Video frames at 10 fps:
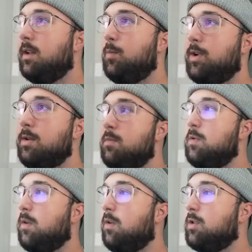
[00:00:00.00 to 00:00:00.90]
and we
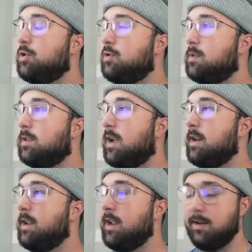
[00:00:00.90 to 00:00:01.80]
move on to
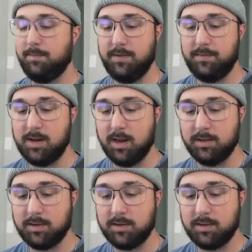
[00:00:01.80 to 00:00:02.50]
lighting and be done.